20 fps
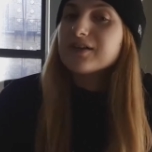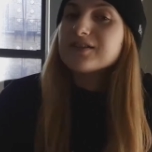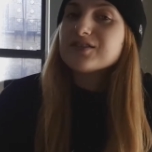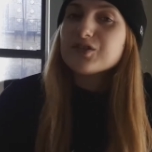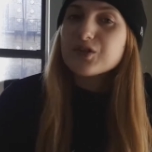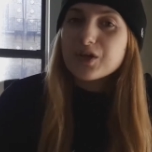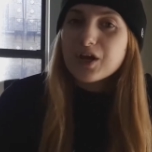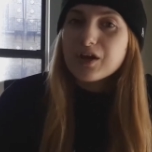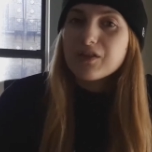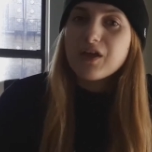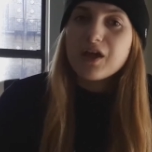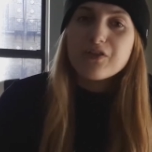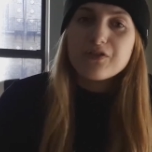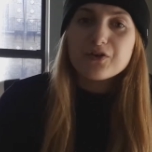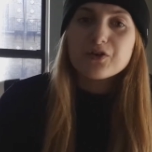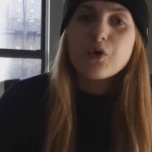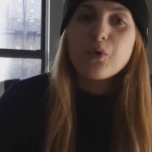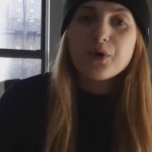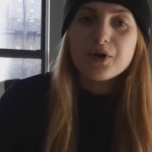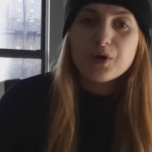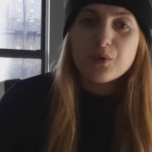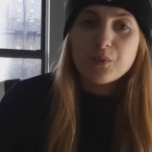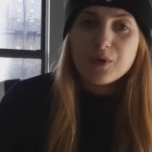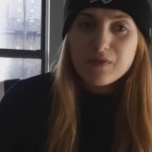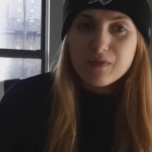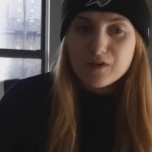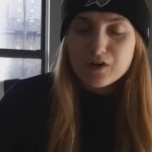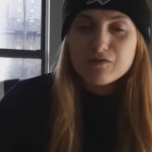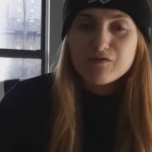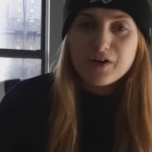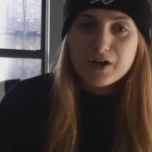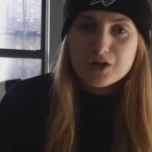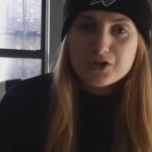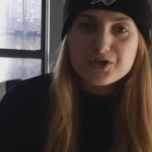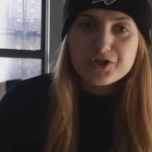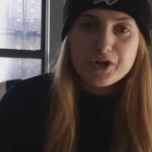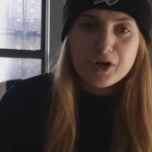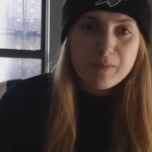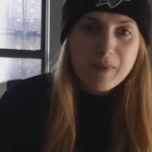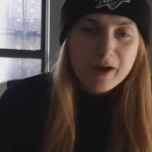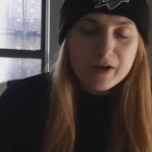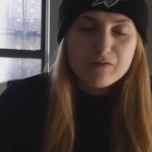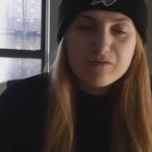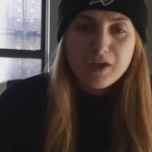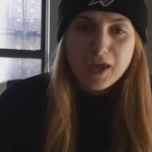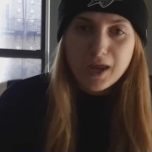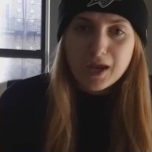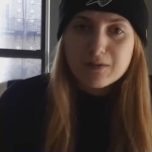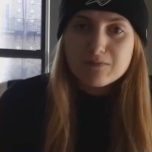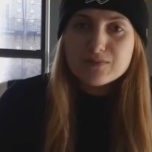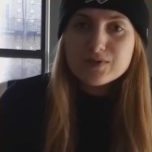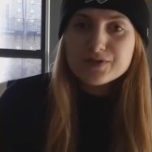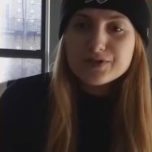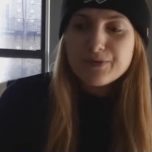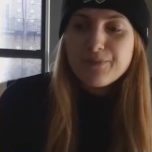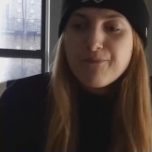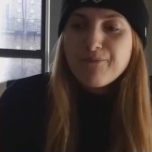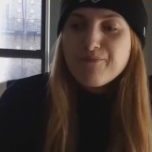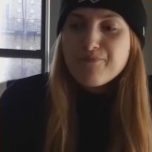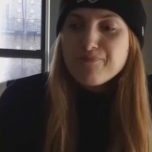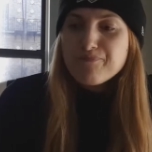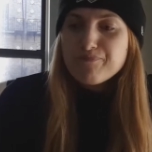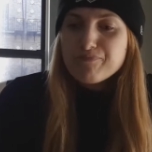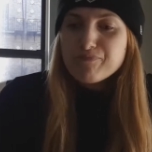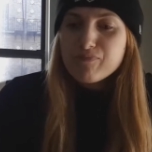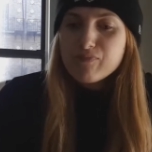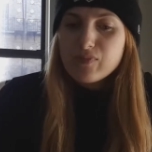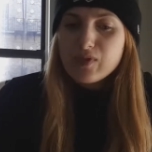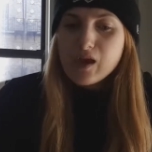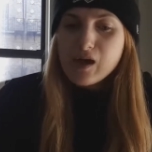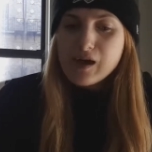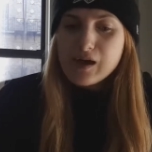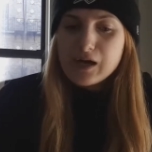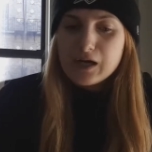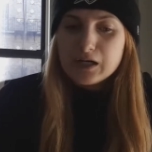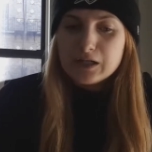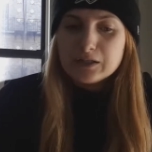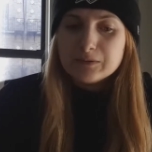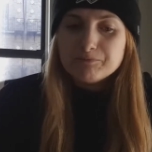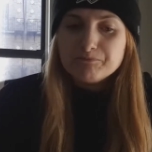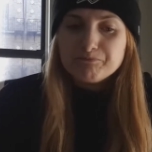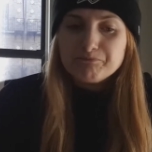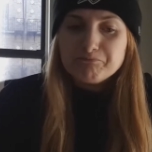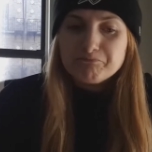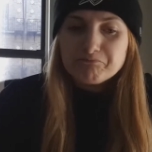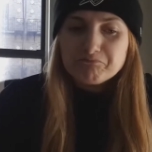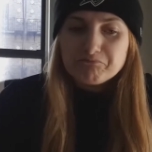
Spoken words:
It's looking like they're going to win their fair share amount of games. I